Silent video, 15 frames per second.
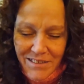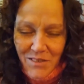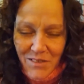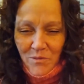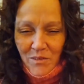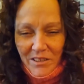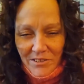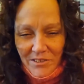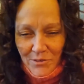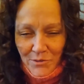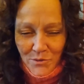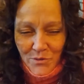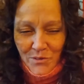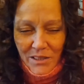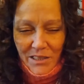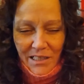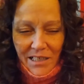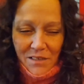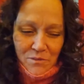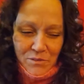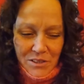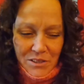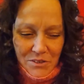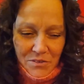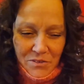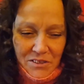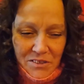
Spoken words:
to wear jewelry, I will do it.